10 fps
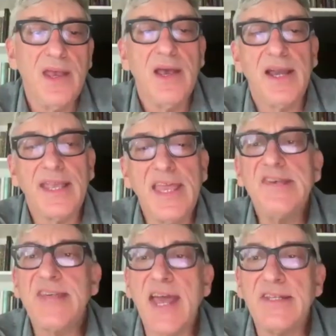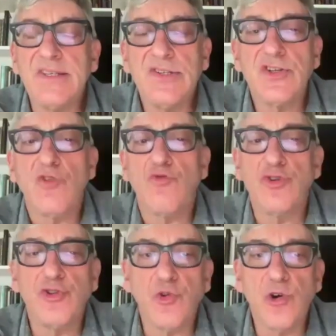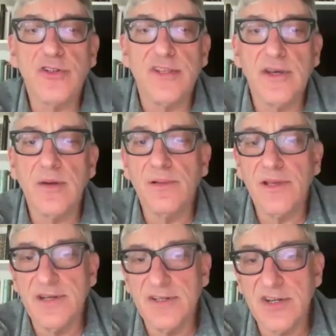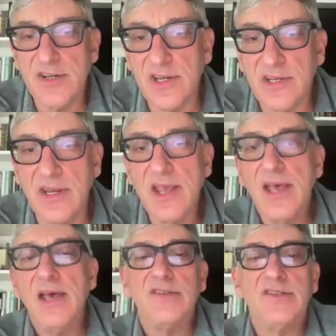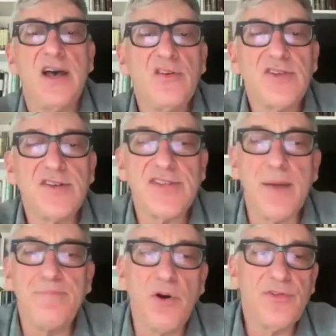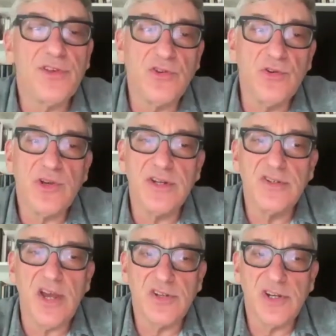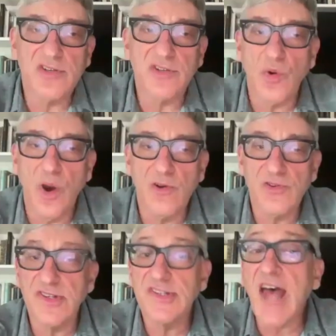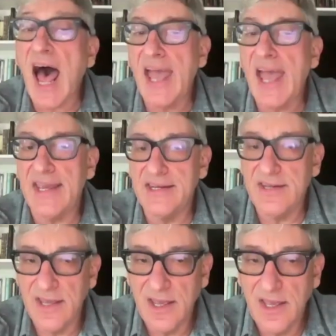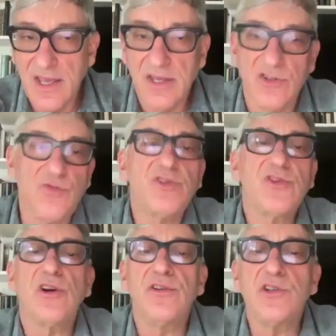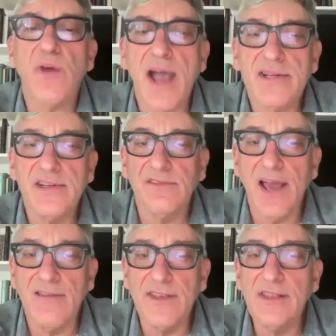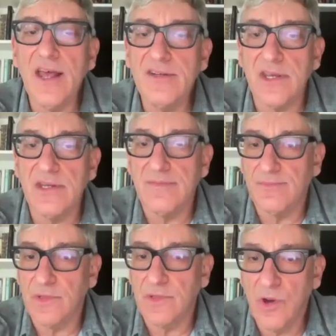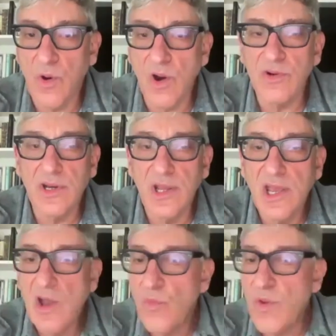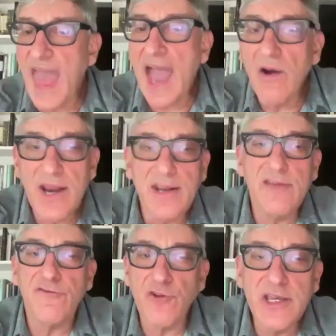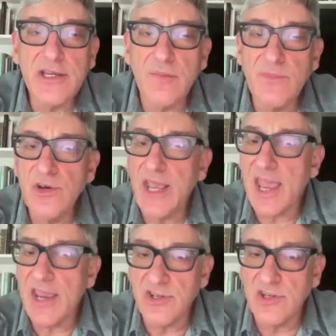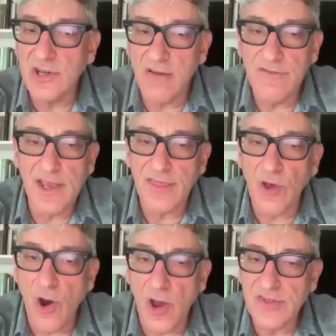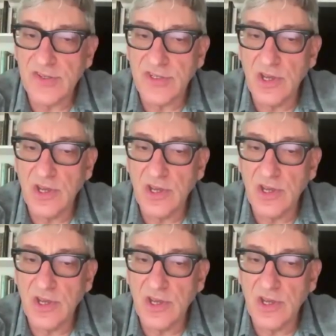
A key sentence, restored to the complete edition, tells us that both the Duke and Duchess, quote, sighed to return to active life in London, quote, without any free communication of their thoughts,